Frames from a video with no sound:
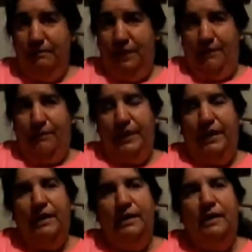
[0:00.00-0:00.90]
Up
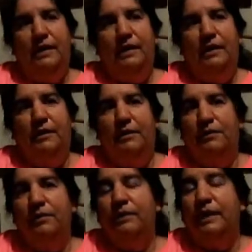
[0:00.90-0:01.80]
there, uh,
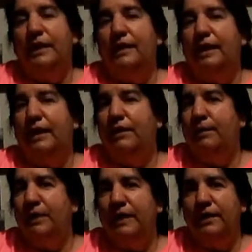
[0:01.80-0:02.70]
going to get down up
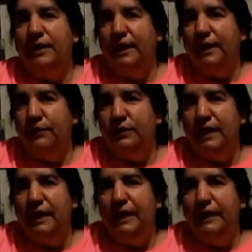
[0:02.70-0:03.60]
and down the
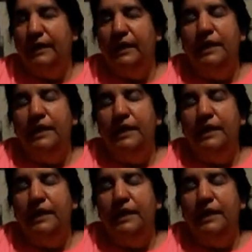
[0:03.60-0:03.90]
coastline.